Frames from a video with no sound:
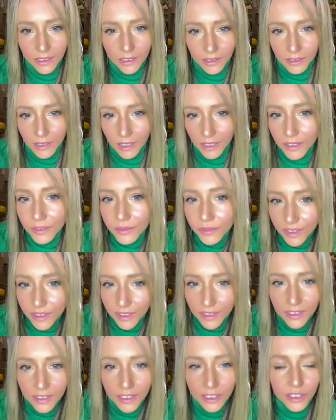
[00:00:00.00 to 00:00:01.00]
Not
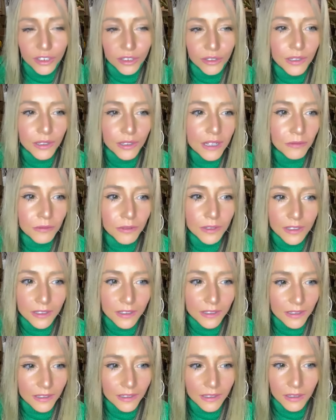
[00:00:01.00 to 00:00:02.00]
even, it
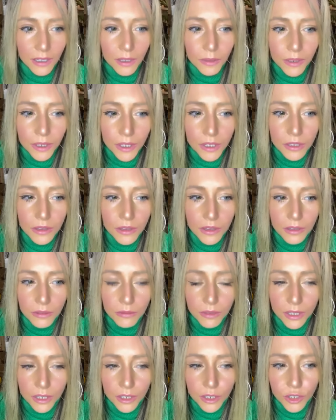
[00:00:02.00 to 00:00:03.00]
was they
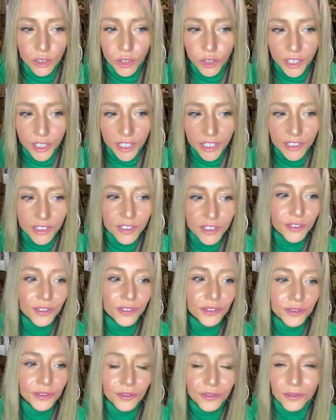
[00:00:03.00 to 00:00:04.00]
were going
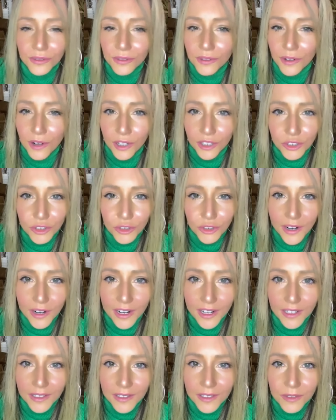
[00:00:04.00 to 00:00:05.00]
to on
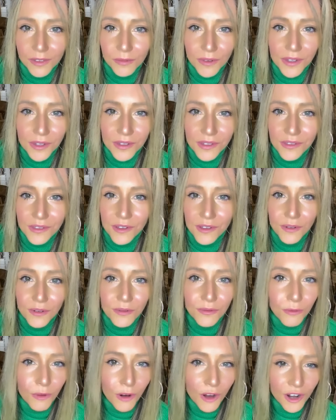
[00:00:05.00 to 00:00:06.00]
trains with no
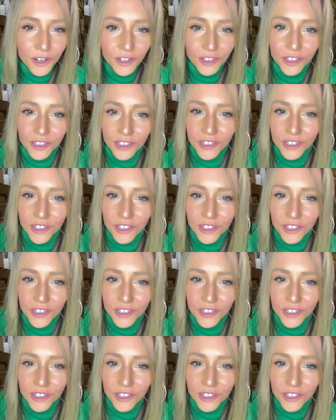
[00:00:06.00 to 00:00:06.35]
water,